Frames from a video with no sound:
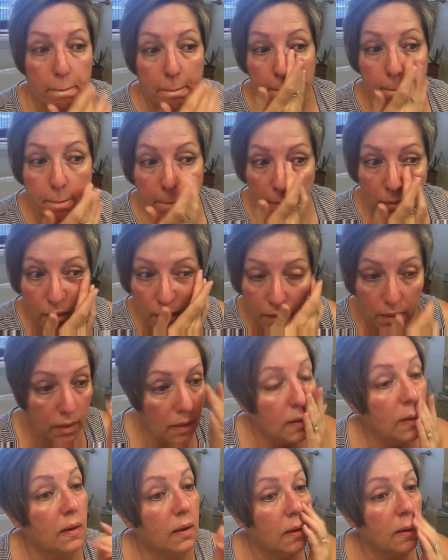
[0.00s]
over my
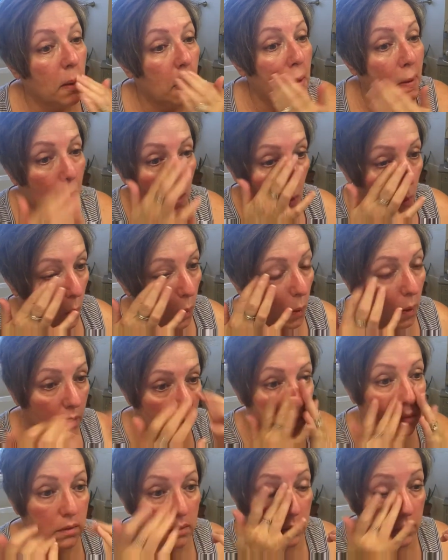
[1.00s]
face a little. It's
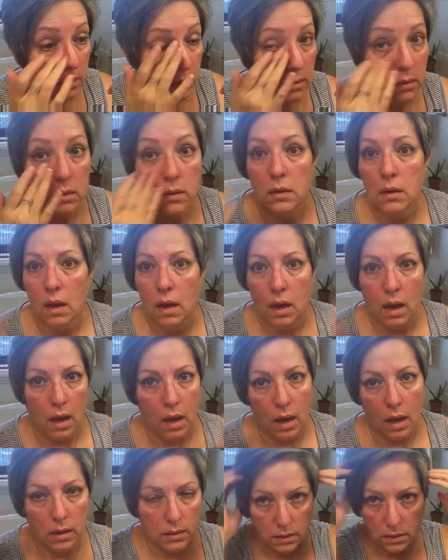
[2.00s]
really hot in the
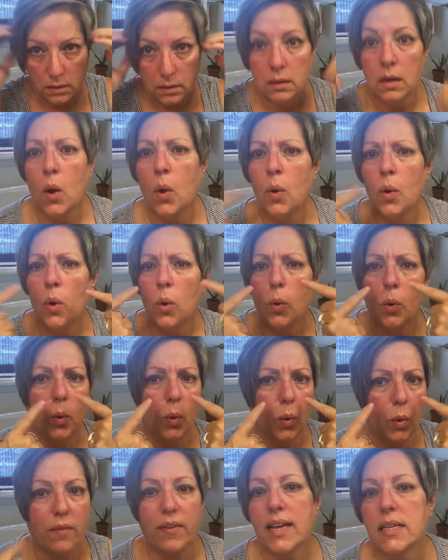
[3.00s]
bathroom, as you can tell,
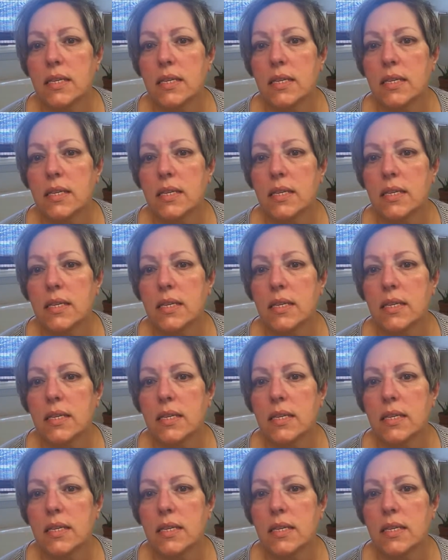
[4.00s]
and